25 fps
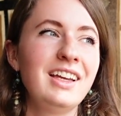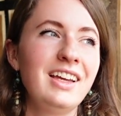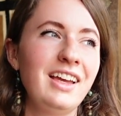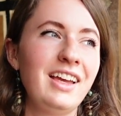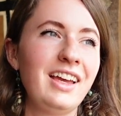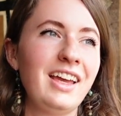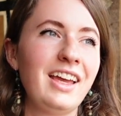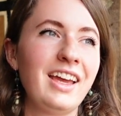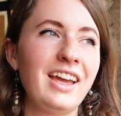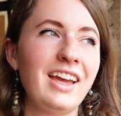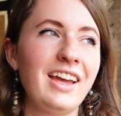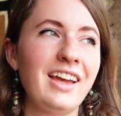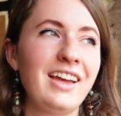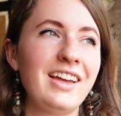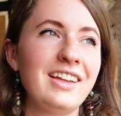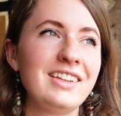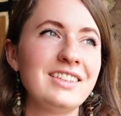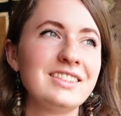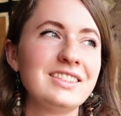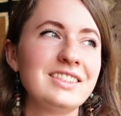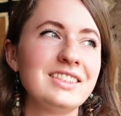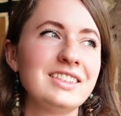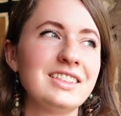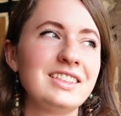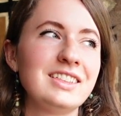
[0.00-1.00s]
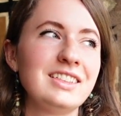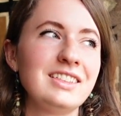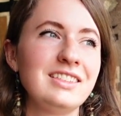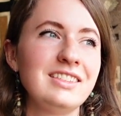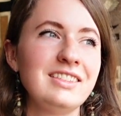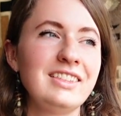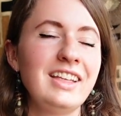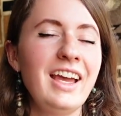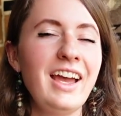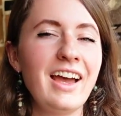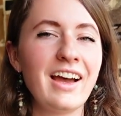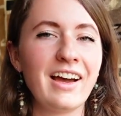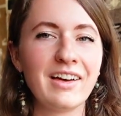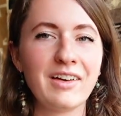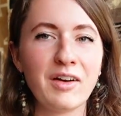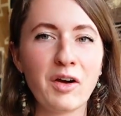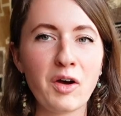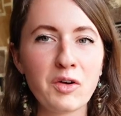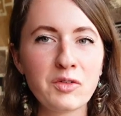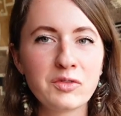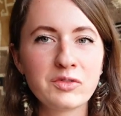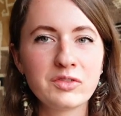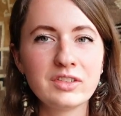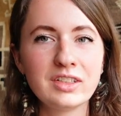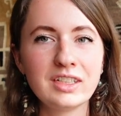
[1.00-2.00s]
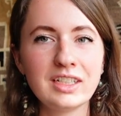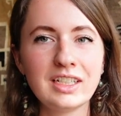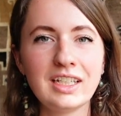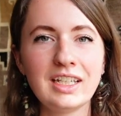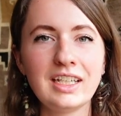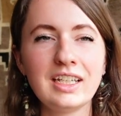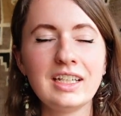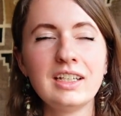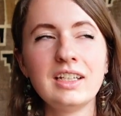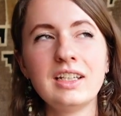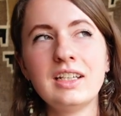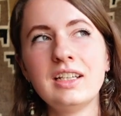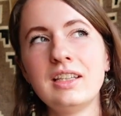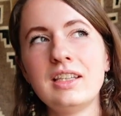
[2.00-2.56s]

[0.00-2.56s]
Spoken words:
And yeah, hopefully